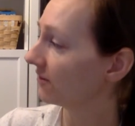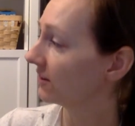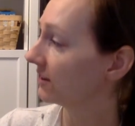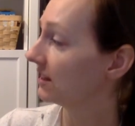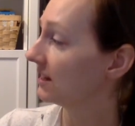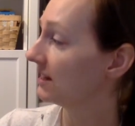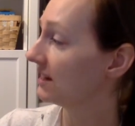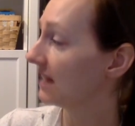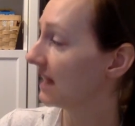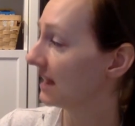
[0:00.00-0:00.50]
for
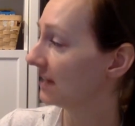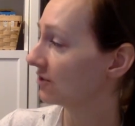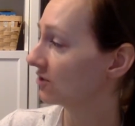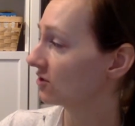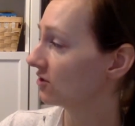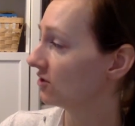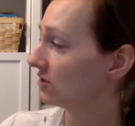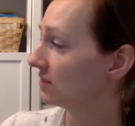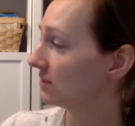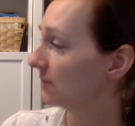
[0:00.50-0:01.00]
the
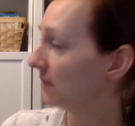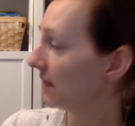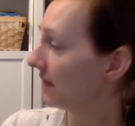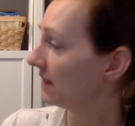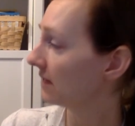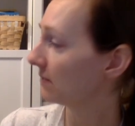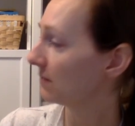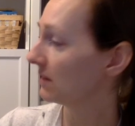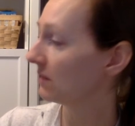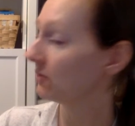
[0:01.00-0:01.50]
National
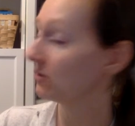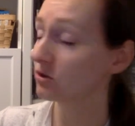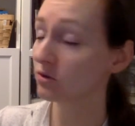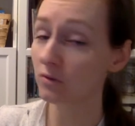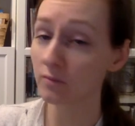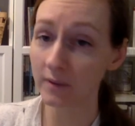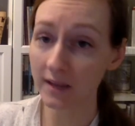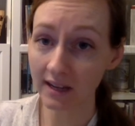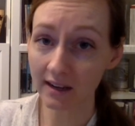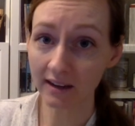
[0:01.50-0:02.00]
Spelling Bee, which
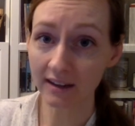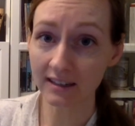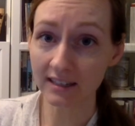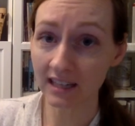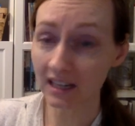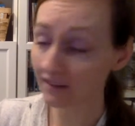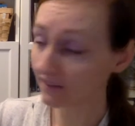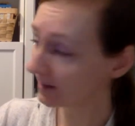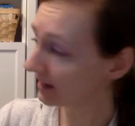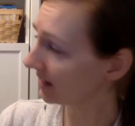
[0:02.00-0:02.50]
will be on
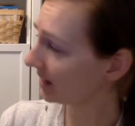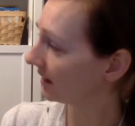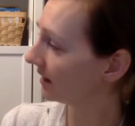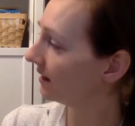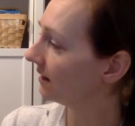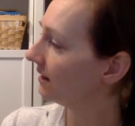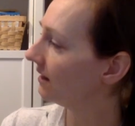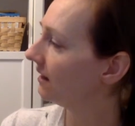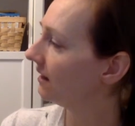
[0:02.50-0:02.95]
TV.